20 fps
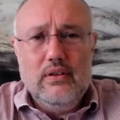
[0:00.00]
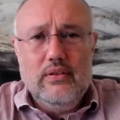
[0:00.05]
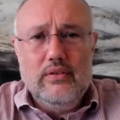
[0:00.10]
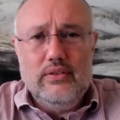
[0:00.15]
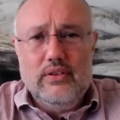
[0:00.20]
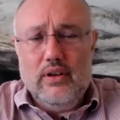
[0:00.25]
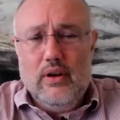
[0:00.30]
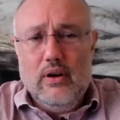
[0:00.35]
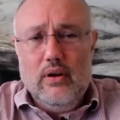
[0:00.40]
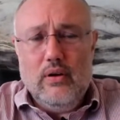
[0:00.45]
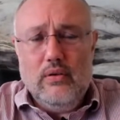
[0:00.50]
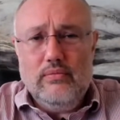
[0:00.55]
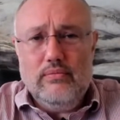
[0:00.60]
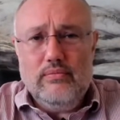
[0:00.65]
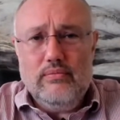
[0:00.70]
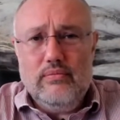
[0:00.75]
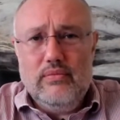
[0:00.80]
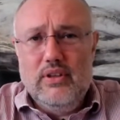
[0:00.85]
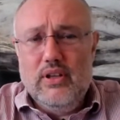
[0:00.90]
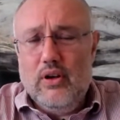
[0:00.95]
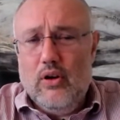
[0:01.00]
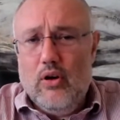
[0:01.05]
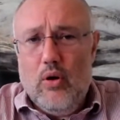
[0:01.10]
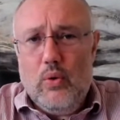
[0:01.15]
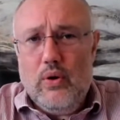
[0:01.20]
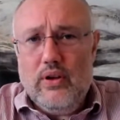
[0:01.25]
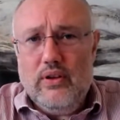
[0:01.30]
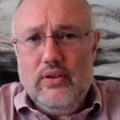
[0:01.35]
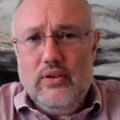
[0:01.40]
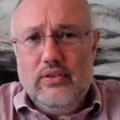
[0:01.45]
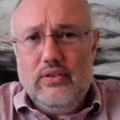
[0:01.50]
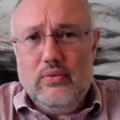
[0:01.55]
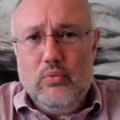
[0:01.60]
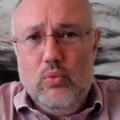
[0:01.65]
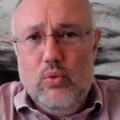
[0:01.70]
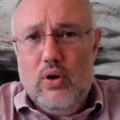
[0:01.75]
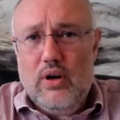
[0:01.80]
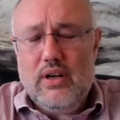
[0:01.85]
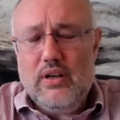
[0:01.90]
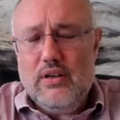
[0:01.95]
so they're always
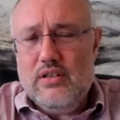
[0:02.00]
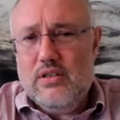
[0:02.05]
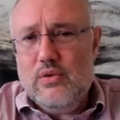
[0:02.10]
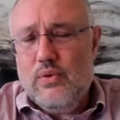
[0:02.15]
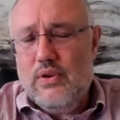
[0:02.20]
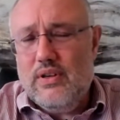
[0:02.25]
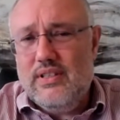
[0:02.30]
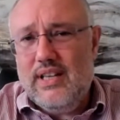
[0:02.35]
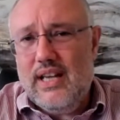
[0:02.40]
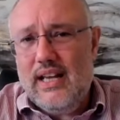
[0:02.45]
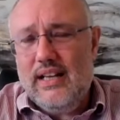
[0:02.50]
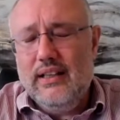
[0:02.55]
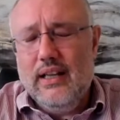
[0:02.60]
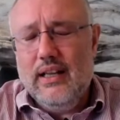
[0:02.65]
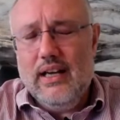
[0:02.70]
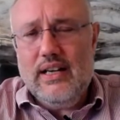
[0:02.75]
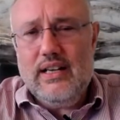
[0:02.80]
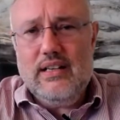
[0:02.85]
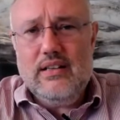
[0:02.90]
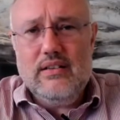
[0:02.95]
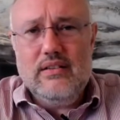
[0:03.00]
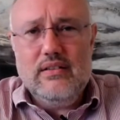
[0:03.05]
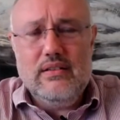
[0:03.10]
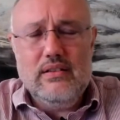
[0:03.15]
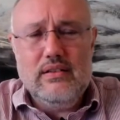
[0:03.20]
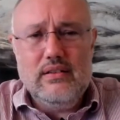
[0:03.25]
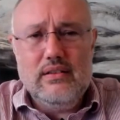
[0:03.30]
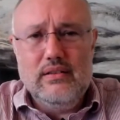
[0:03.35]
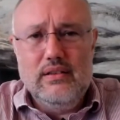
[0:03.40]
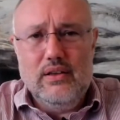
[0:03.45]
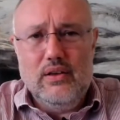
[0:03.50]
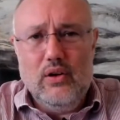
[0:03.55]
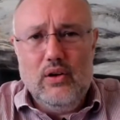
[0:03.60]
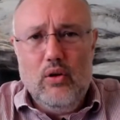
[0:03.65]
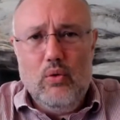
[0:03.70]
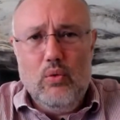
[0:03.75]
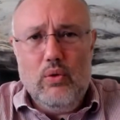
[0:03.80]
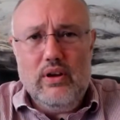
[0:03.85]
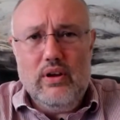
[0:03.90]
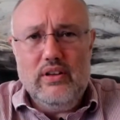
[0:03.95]
working to a deadline. They're
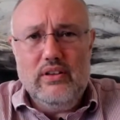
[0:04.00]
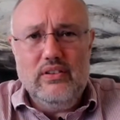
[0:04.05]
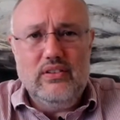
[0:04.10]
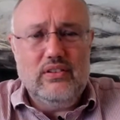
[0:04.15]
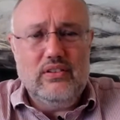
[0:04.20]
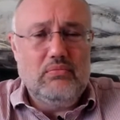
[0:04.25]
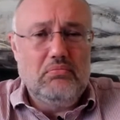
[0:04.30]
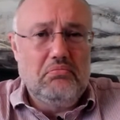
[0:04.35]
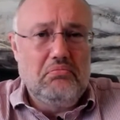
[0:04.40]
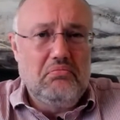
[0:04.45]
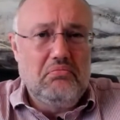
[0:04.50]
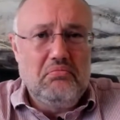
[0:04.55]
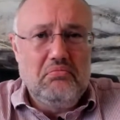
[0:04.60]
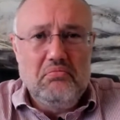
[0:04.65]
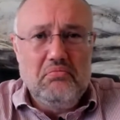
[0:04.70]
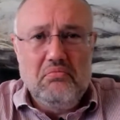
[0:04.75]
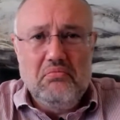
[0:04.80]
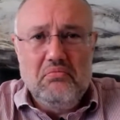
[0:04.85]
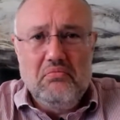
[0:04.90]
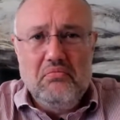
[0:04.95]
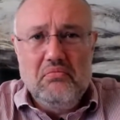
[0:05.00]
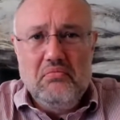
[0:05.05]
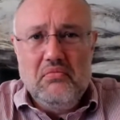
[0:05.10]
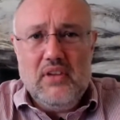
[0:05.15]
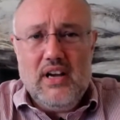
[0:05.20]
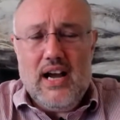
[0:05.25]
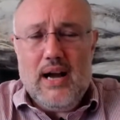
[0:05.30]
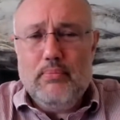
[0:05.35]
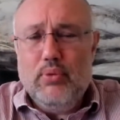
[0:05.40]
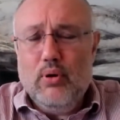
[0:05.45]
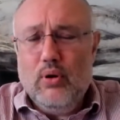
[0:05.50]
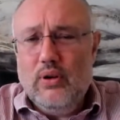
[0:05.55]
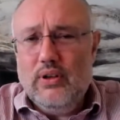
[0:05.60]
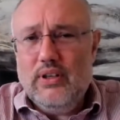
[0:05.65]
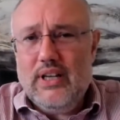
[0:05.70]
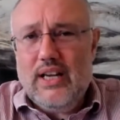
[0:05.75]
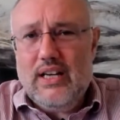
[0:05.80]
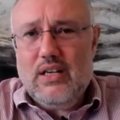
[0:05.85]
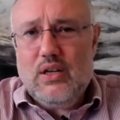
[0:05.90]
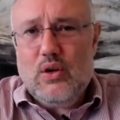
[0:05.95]
always up all
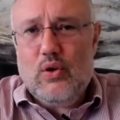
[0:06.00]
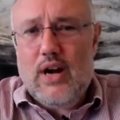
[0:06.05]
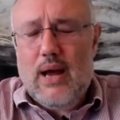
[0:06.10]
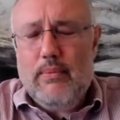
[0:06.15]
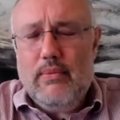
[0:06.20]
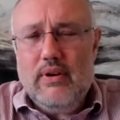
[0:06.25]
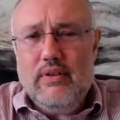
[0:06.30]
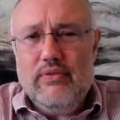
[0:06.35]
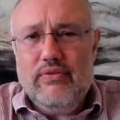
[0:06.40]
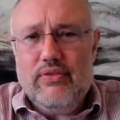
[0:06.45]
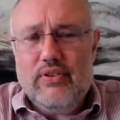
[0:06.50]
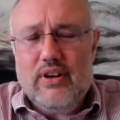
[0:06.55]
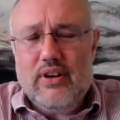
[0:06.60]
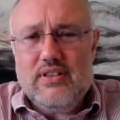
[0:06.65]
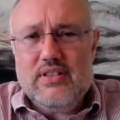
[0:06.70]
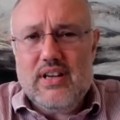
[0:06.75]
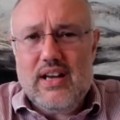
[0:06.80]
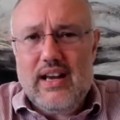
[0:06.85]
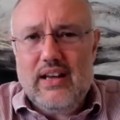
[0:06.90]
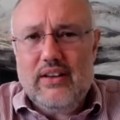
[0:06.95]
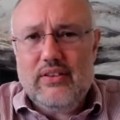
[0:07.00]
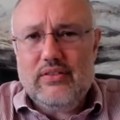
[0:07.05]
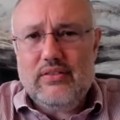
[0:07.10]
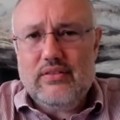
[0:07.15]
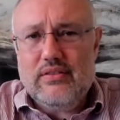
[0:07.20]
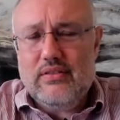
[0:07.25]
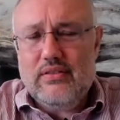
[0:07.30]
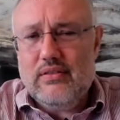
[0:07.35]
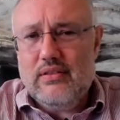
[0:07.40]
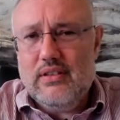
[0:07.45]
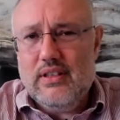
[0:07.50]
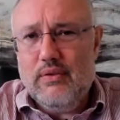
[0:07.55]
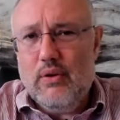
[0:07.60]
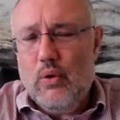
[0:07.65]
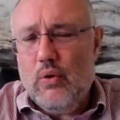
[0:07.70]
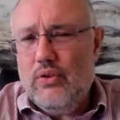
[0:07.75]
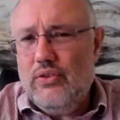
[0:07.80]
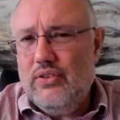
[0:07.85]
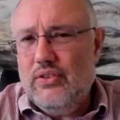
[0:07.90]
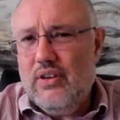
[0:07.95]
night cramming for a test. They've
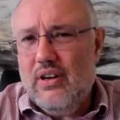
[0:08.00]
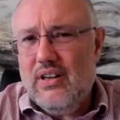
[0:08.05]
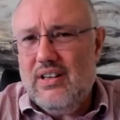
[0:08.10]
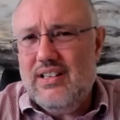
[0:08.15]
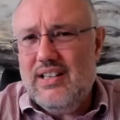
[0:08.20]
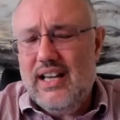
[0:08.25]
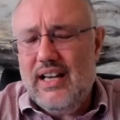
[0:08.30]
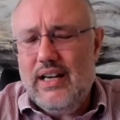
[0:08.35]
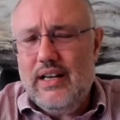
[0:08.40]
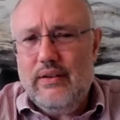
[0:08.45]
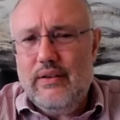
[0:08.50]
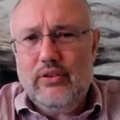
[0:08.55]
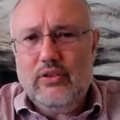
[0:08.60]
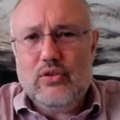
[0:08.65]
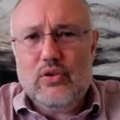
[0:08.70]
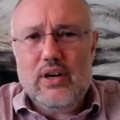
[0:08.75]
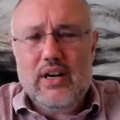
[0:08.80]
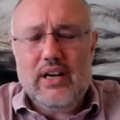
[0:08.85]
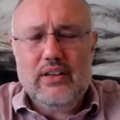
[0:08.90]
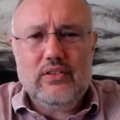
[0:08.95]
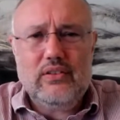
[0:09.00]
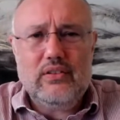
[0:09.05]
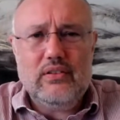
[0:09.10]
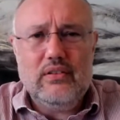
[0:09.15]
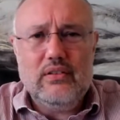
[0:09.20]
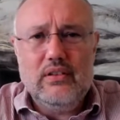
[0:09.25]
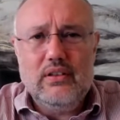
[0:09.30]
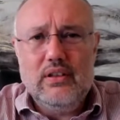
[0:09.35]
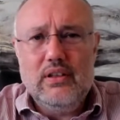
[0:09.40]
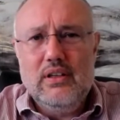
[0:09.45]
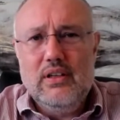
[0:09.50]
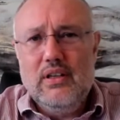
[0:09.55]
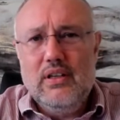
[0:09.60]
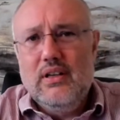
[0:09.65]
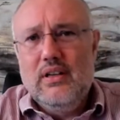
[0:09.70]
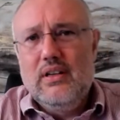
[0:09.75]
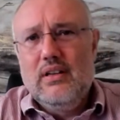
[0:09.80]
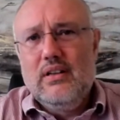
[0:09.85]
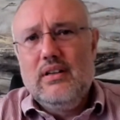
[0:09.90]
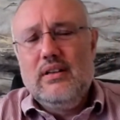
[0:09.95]
always got negative stress.
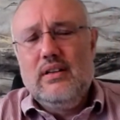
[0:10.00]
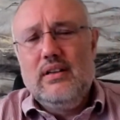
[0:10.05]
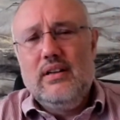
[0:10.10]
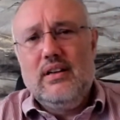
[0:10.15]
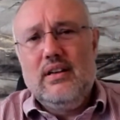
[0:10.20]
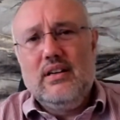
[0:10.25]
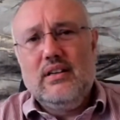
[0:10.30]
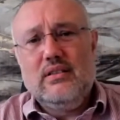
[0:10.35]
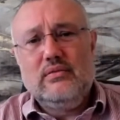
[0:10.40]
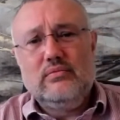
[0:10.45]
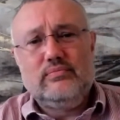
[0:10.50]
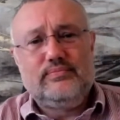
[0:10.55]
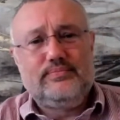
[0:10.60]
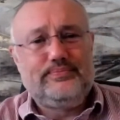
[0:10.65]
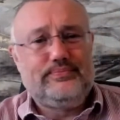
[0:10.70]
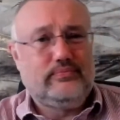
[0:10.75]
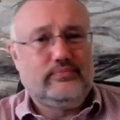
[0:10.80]
You know,